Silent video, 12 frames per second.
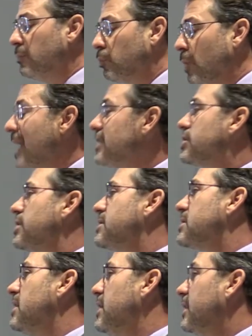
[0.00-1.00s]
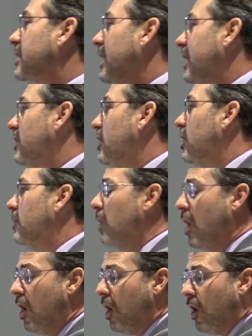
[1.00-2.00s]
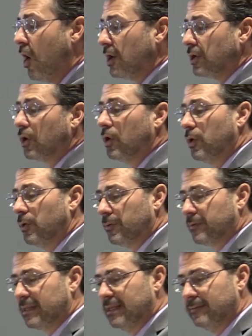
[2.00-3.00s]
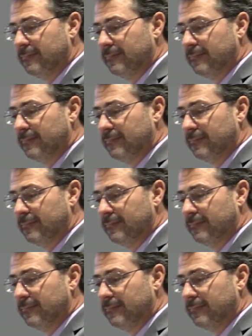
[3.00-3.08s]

righteous kingdom on earth.